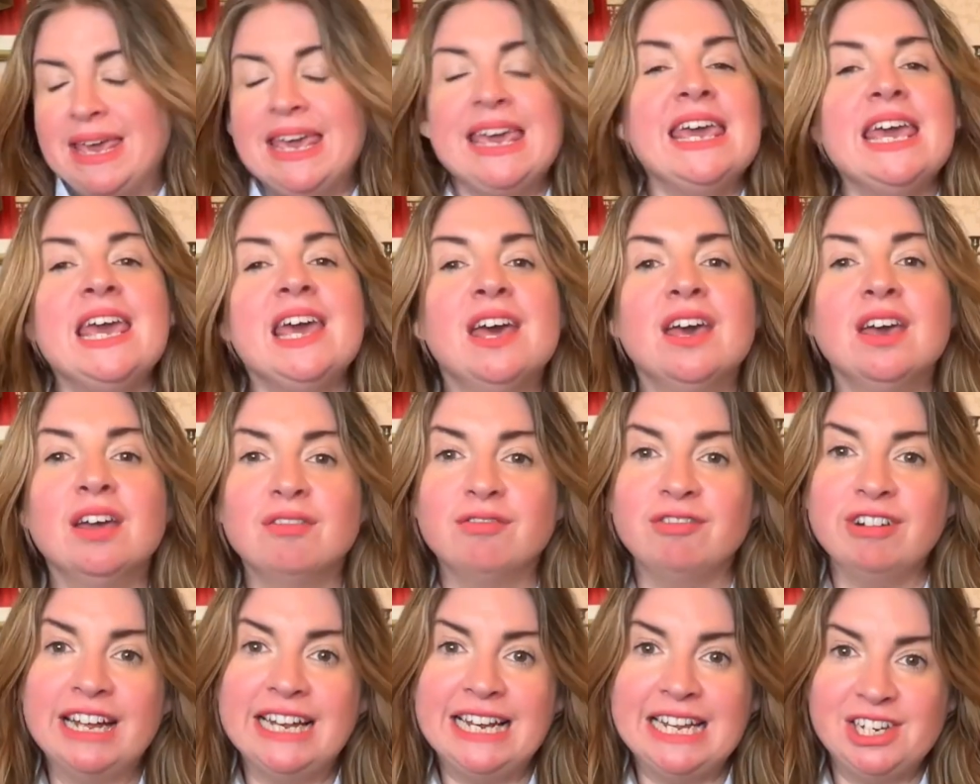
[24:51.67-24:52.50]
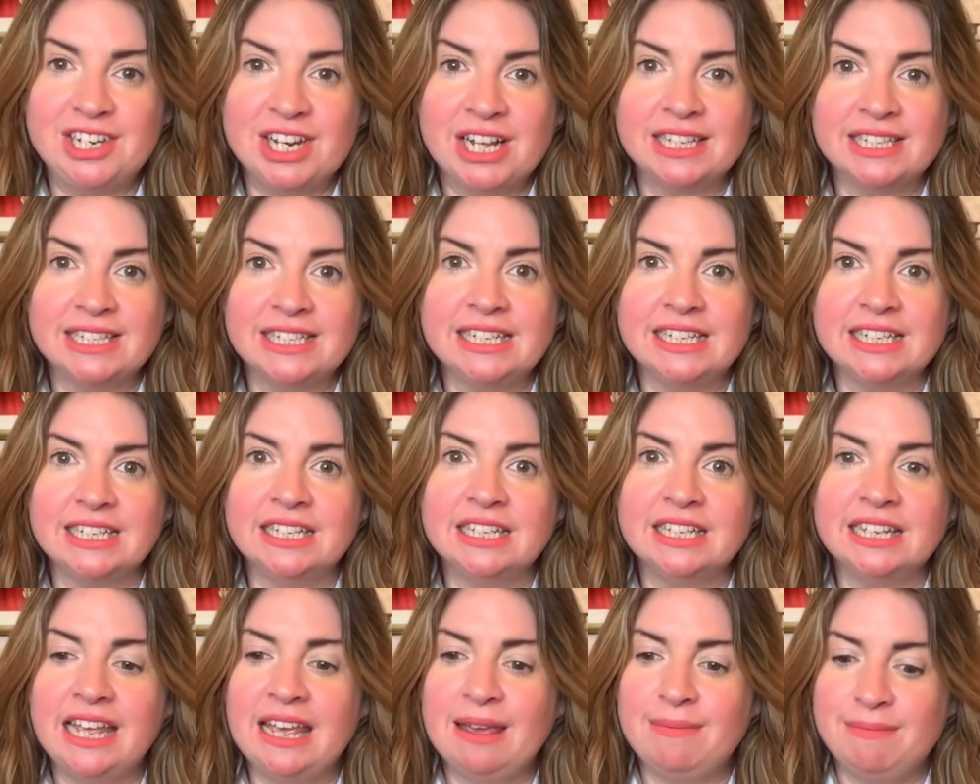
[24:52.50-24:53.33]
be really
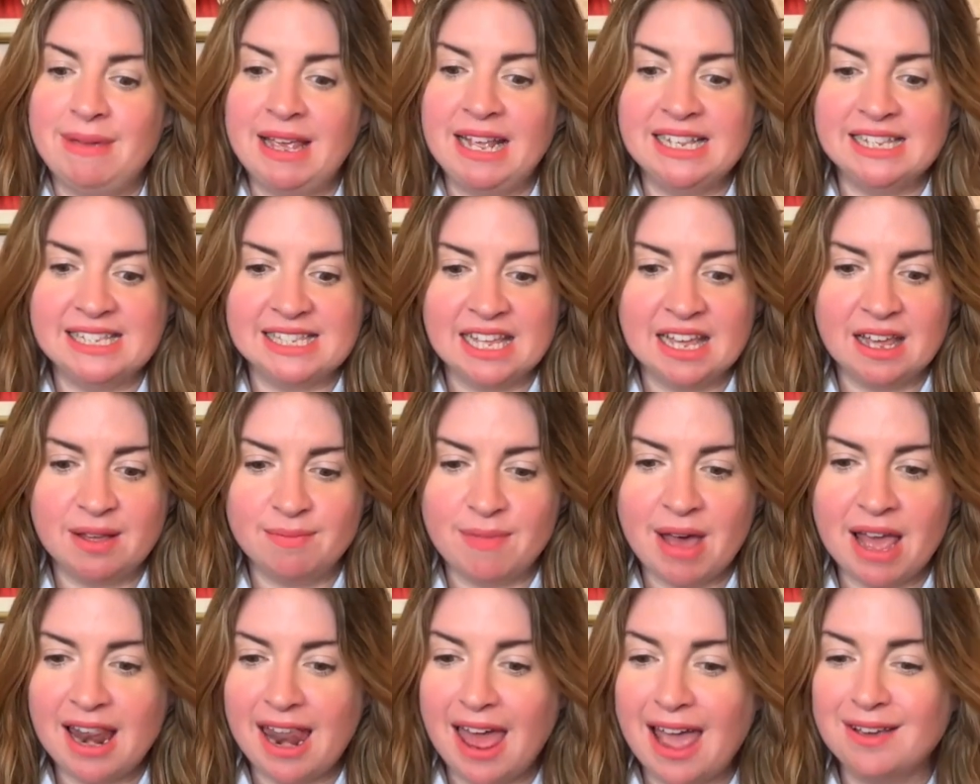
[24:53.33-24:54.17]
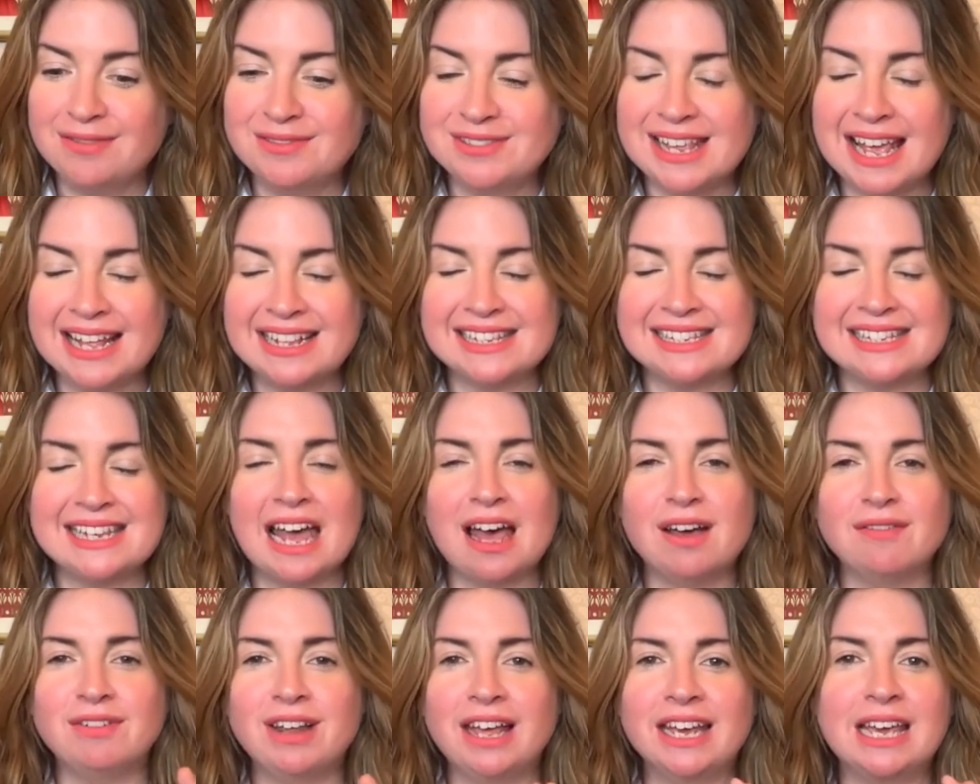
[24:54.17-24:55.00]
gentle, it means that my life tends
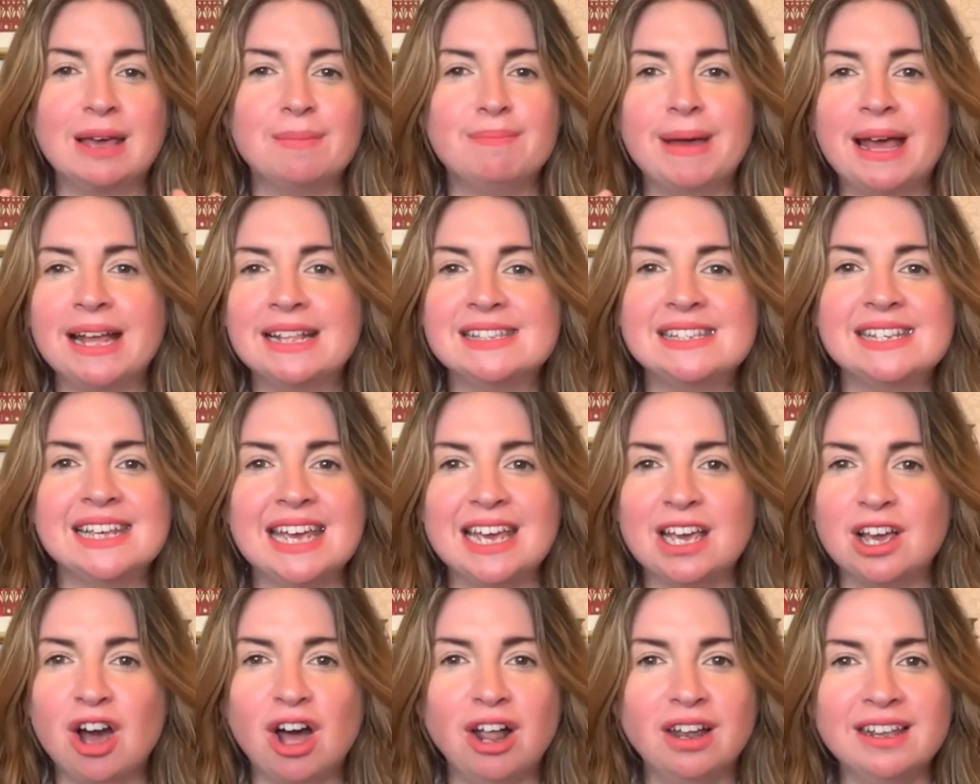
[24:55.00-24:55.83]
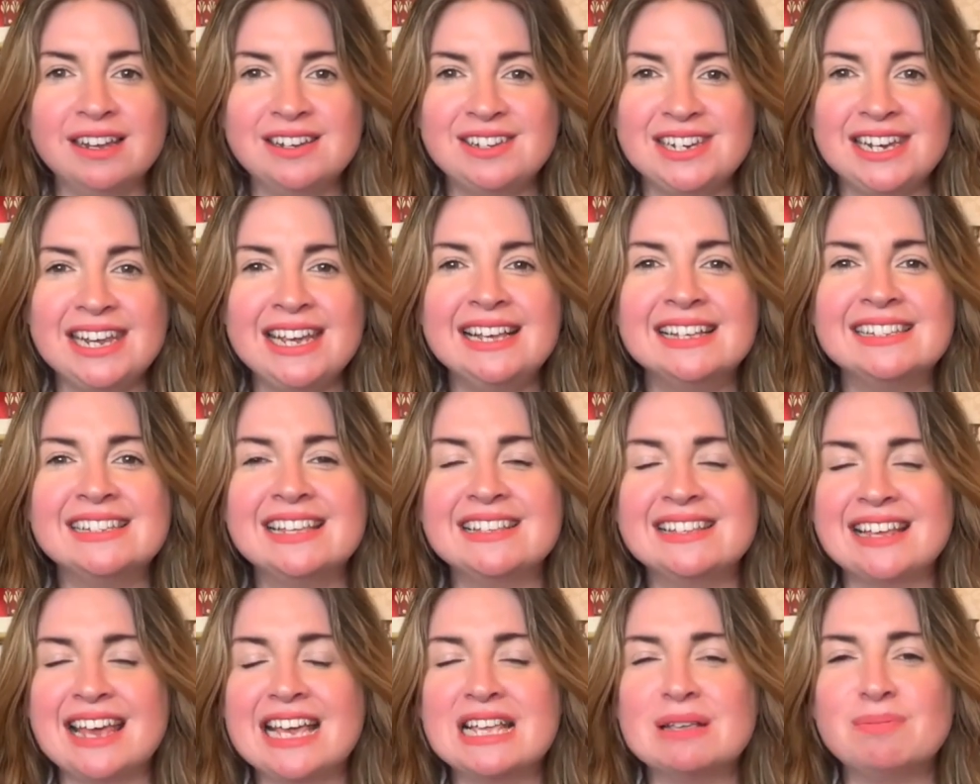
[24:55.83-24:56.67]
to have like a better ecology, because
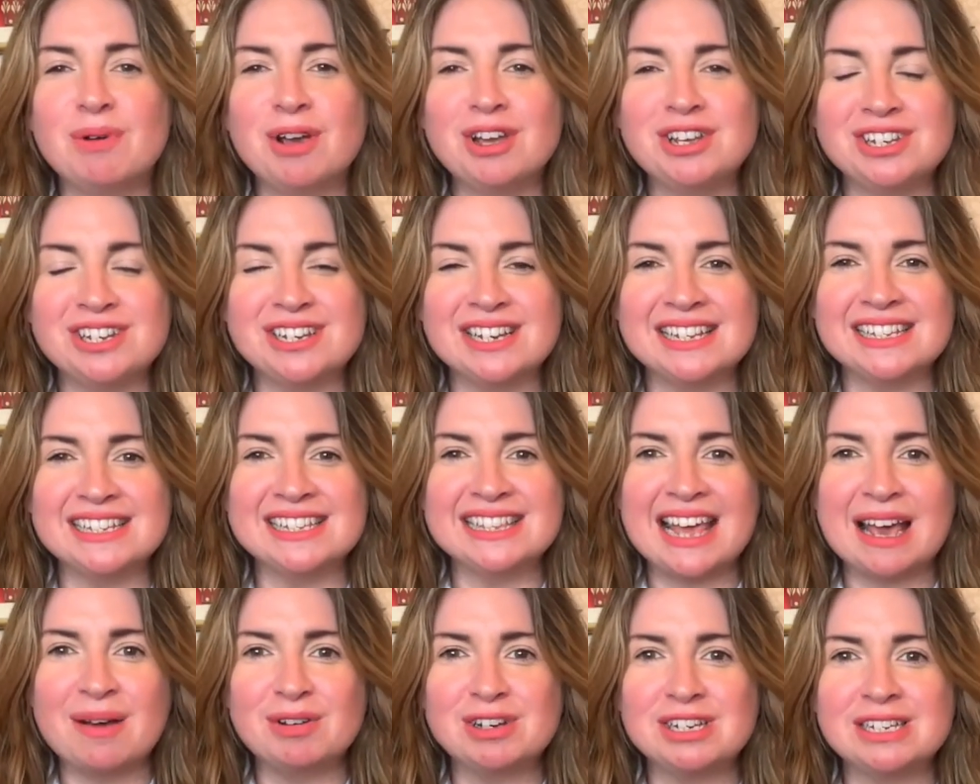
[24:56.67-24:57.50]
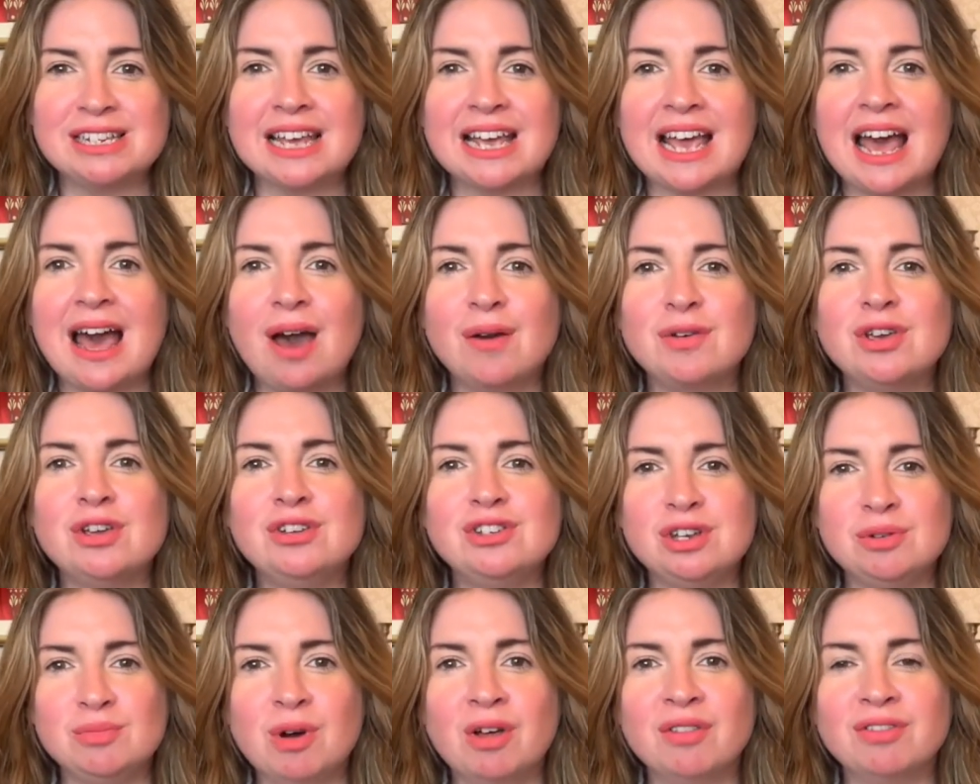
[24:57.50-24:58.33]
there's that expression, isn't there, which is like, how
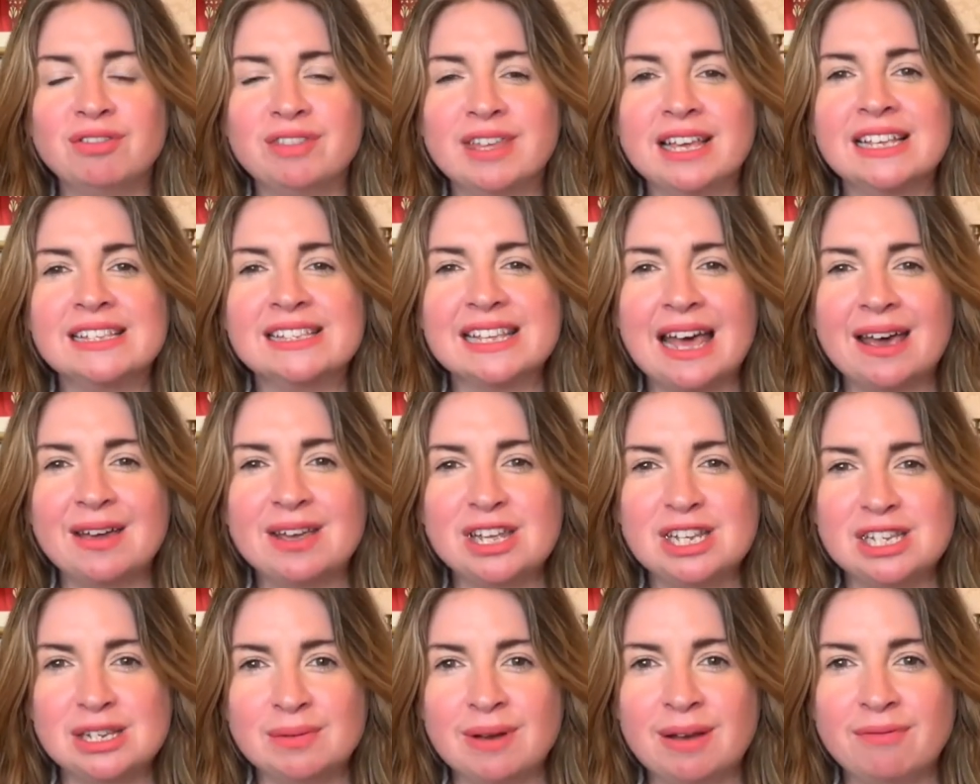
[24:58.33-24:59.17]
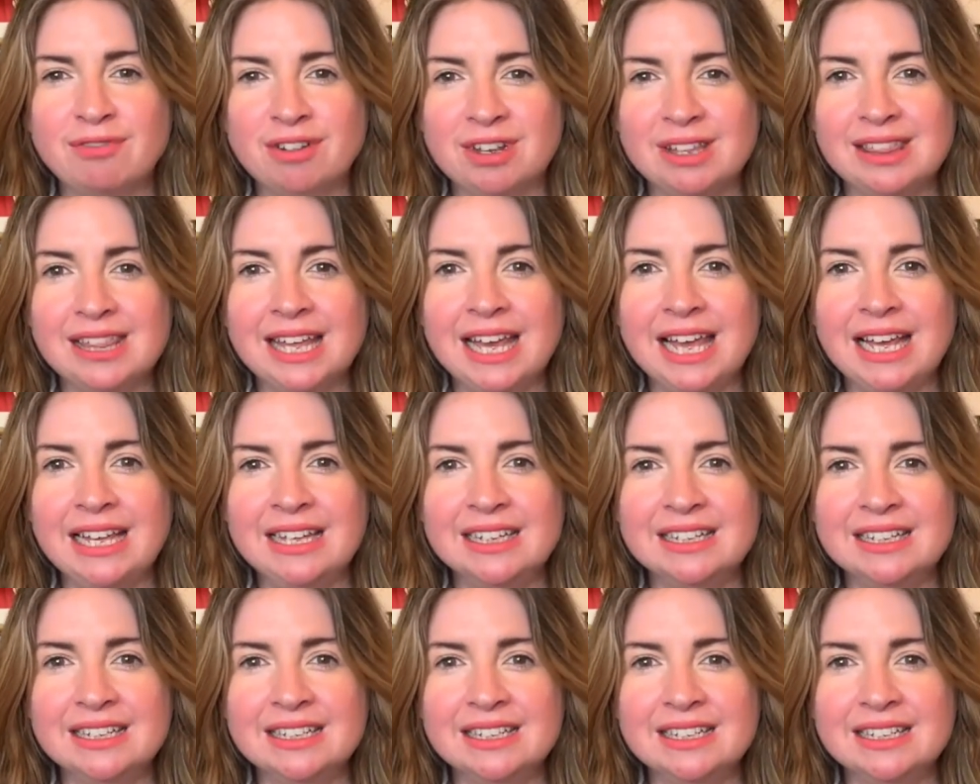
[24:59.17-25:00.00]
you do one thing's how you do everything.